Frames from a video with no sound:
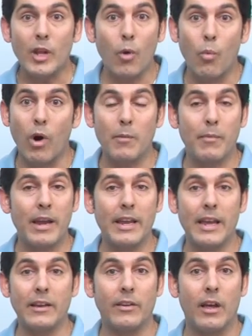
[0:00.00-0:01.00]
One may
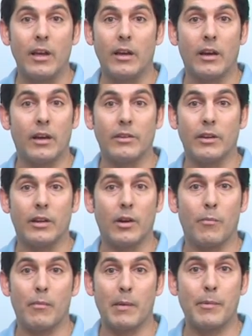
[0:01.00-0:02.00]
get,
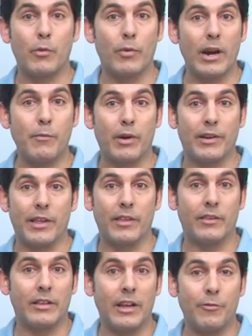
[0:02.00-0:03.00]
might be right brain, the
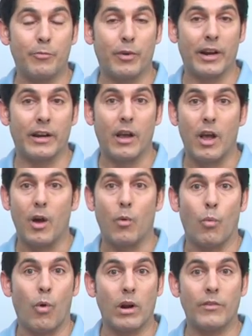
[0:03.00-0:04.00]
other is left brain.
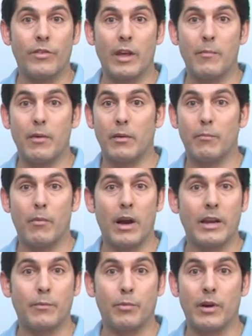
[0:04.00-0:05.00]
One of them
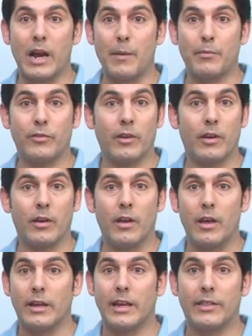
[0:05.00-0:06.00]
might perhaps
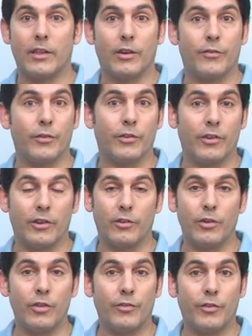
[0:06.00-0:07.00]
get their first a
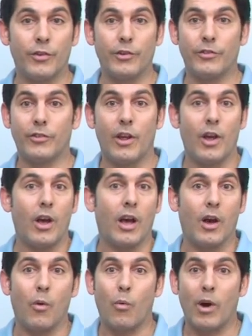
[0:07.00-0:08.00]
tooth first.
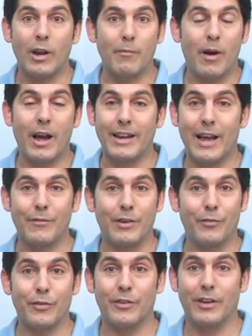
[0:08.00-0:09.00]
One might have
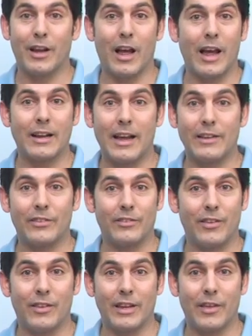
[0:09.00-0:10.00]
different
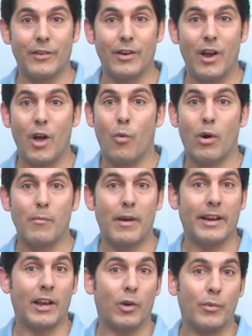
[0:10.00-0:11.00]
eyeglasses than the other. One
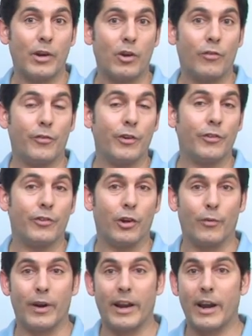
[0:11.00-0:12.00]
might get a wrinkle first, a
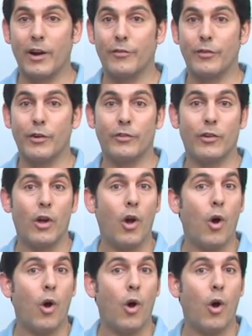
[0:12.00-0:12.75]
gray hair first.